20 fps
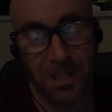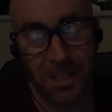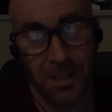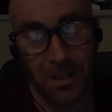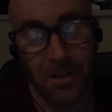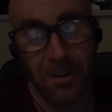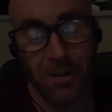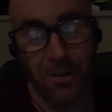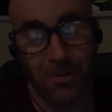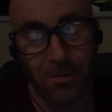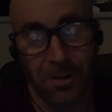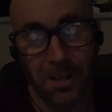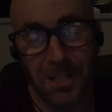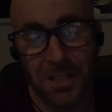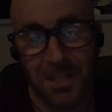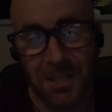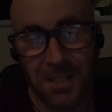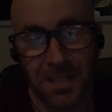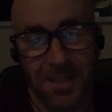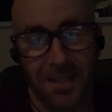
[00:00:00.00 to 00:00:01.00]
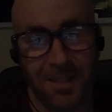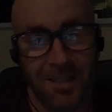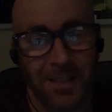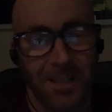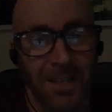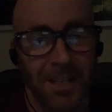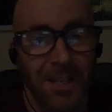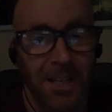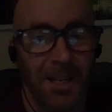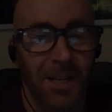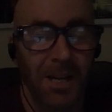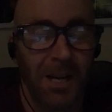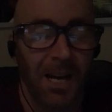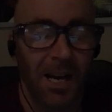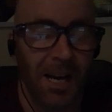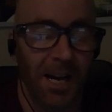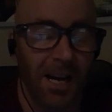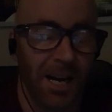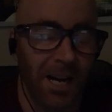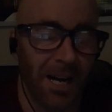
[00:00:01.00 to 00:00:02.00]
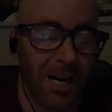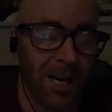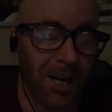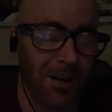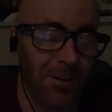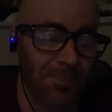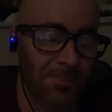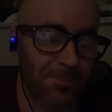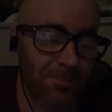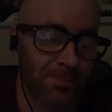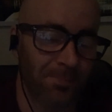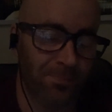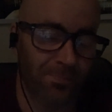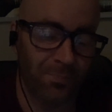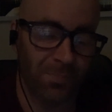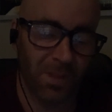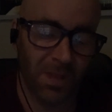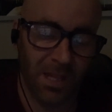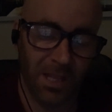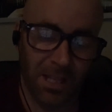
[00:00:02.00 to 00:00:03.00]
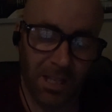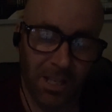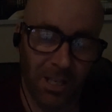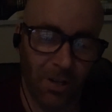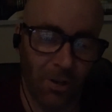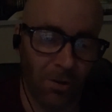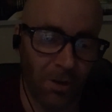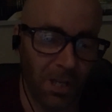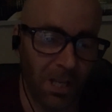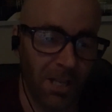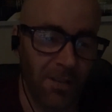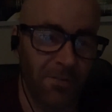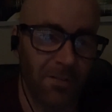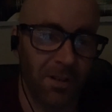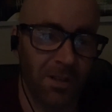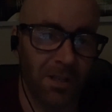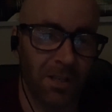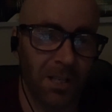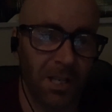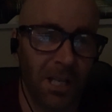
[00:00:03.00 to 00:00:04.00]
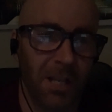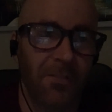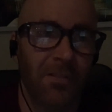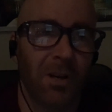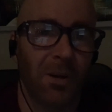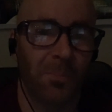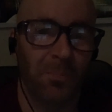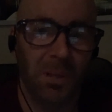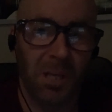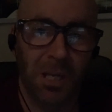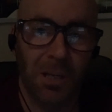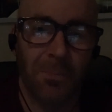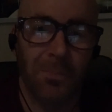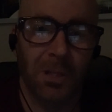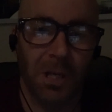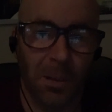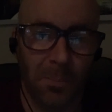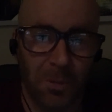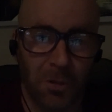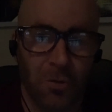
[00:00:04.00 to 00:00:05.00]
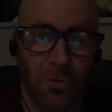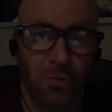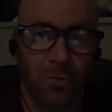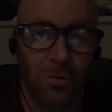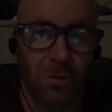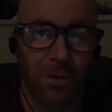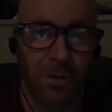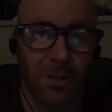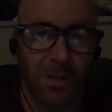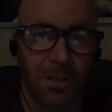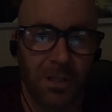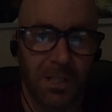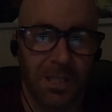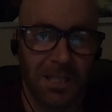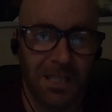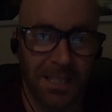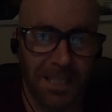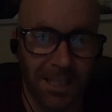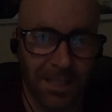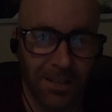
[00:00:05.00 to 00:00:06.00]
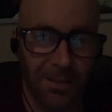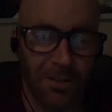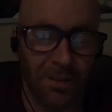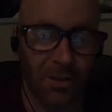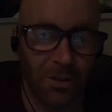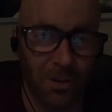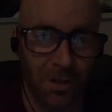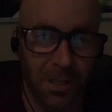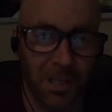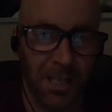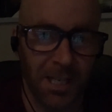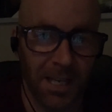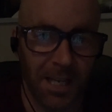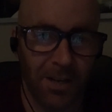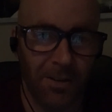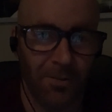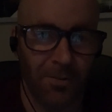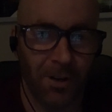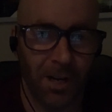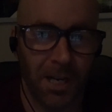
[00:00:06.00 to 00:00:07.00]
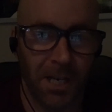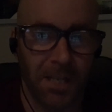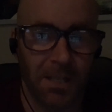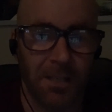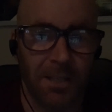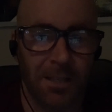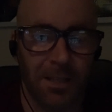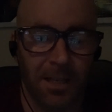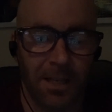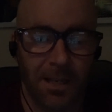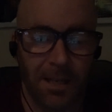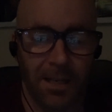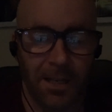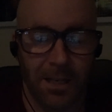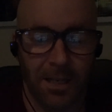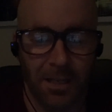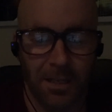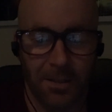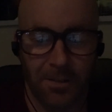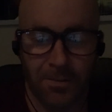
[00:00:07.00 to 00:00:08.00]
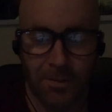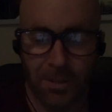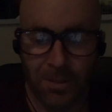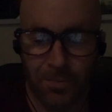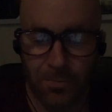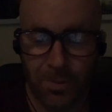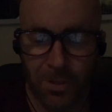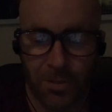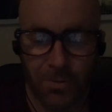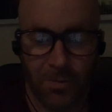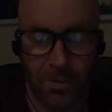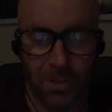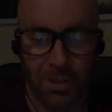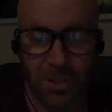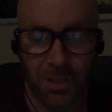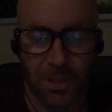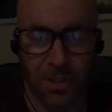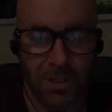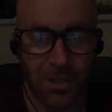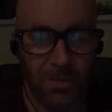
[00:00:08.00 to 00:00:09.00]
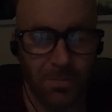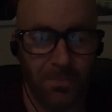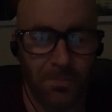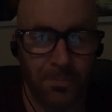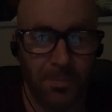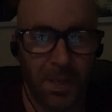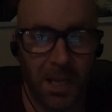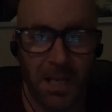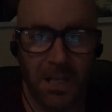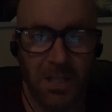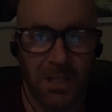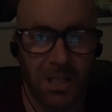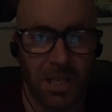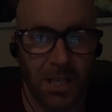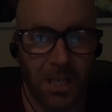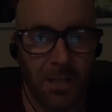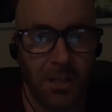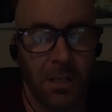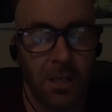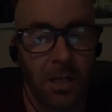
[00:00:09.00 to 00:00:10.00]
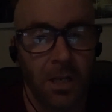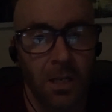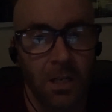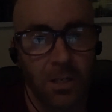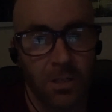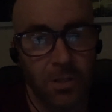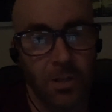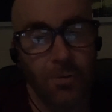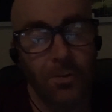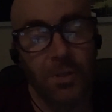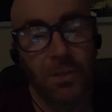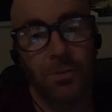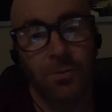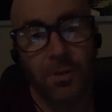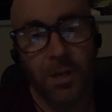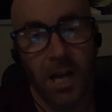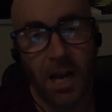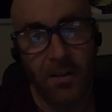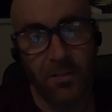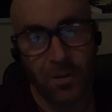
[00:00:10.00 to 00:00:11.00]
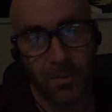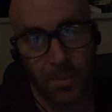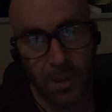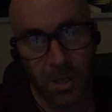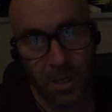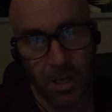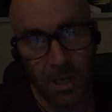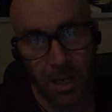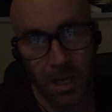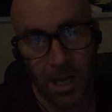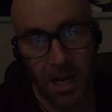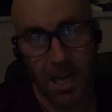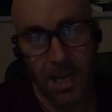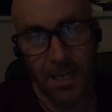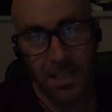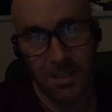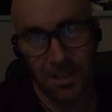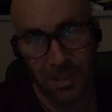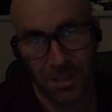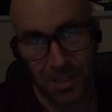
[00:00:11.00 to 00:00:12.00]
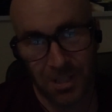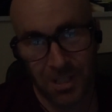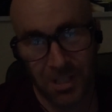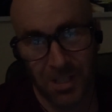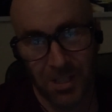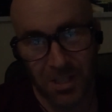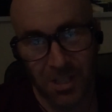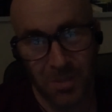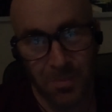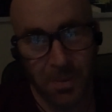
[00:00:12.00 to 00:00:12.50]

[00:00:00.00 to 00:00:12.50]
that Auto West did. You know, even a BMW dealer couldn't get it right, which was just painstaking. So I went to an aftermarket guy, as you can see in this